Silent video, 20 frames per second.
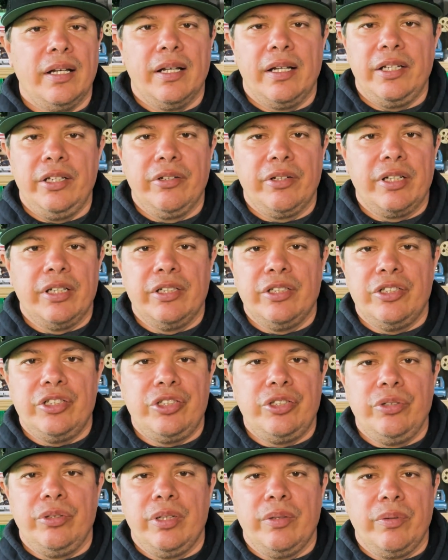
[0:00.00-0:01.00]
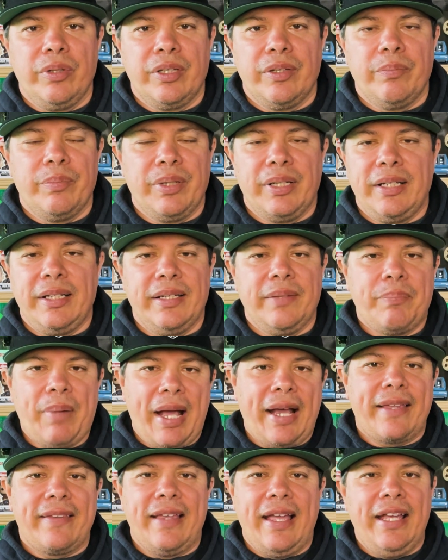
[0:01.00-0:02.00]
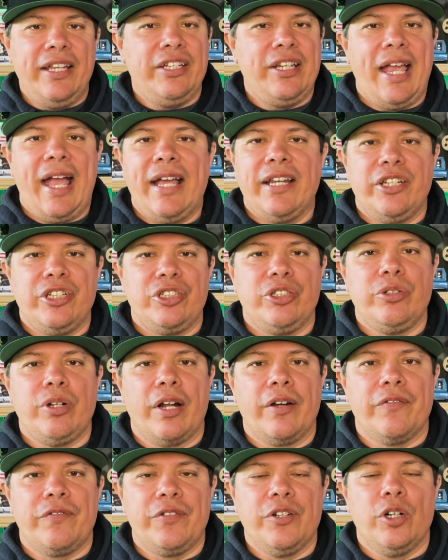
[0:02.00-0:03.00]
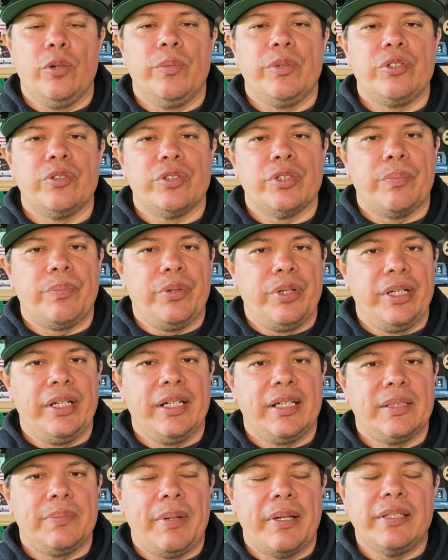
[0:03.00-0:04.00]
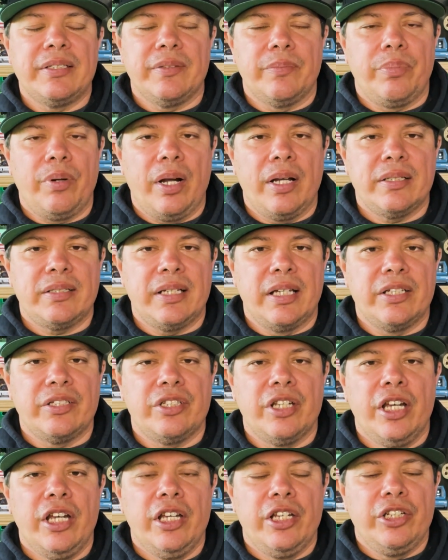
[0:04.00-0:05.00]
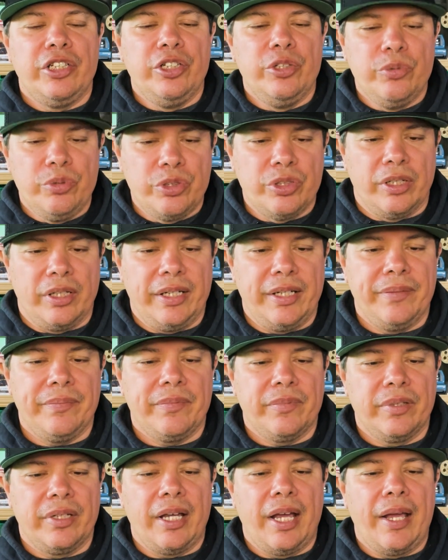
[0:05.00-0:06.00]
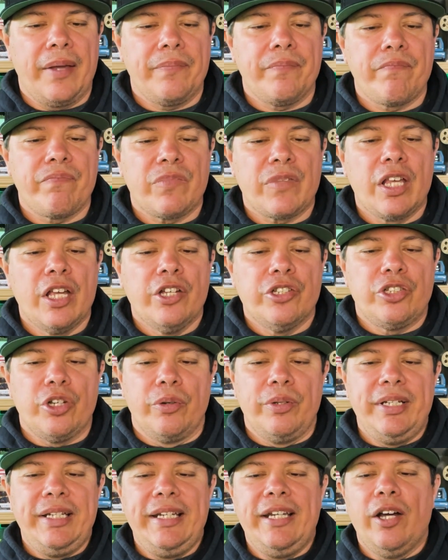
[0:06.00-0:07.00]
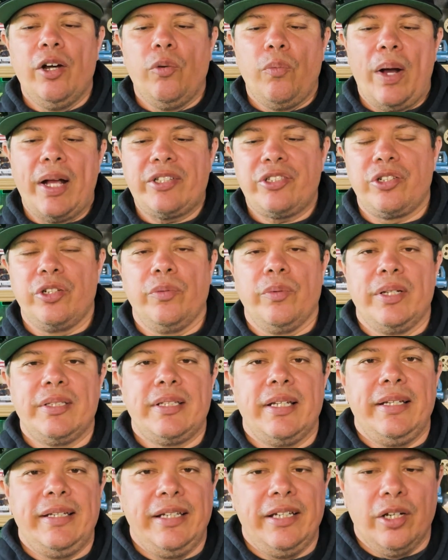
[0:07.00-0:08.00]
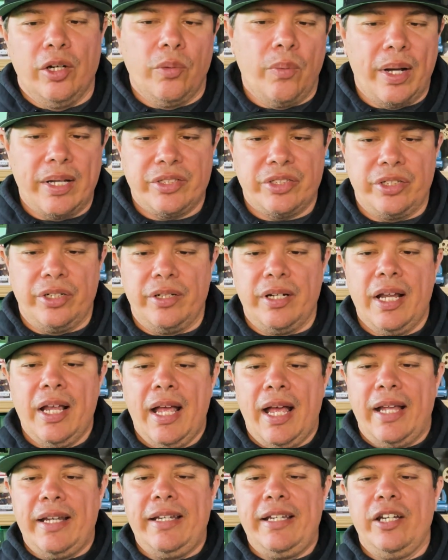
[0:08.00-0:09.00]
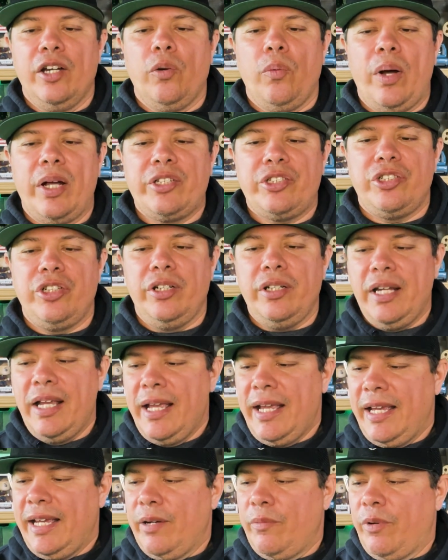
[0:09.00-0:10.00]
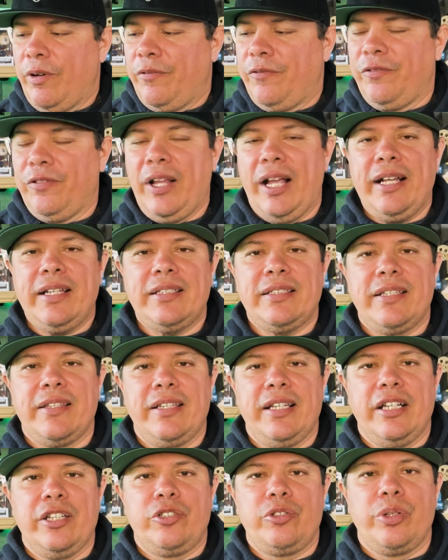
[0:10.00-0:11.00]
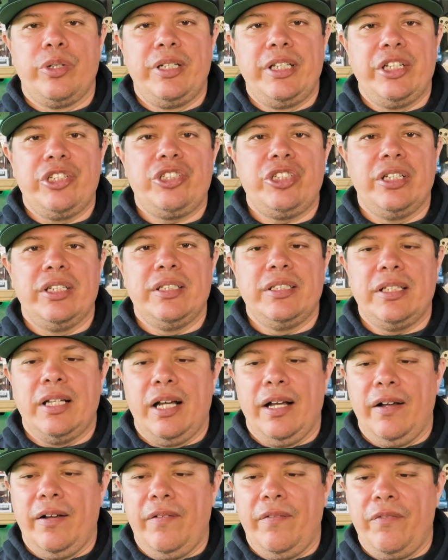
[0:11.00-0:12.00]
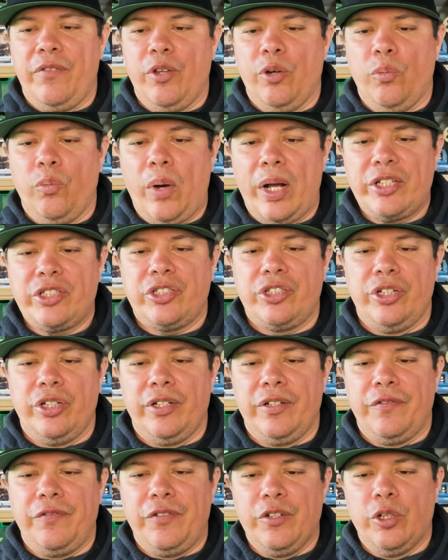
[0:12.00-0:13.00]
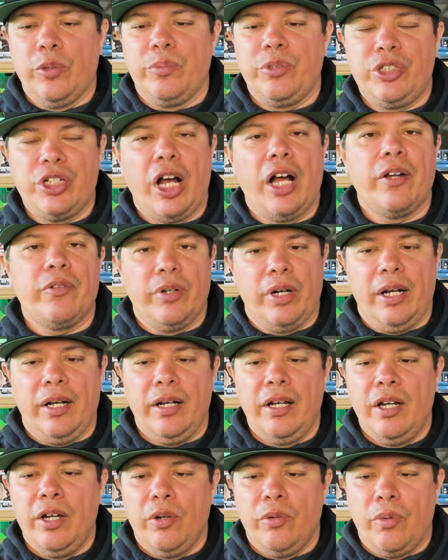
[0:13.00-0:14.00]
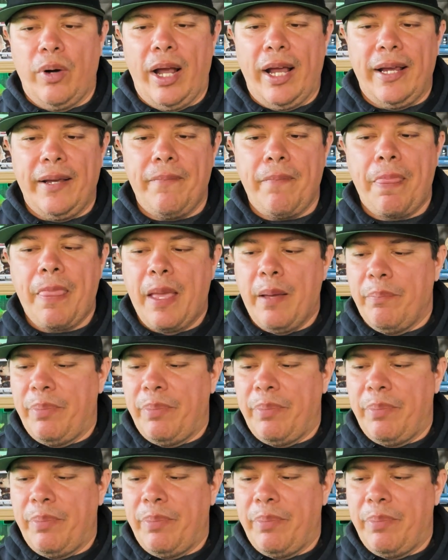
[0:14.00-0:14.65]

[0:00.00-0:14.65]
You can shoot it with it, but back then you had to shoot on film, which was a pretty expensive process usually, okay? So neo-Western, what's a neo-Western? A neo-Western, it reflects the traditions of the Western film genre, right?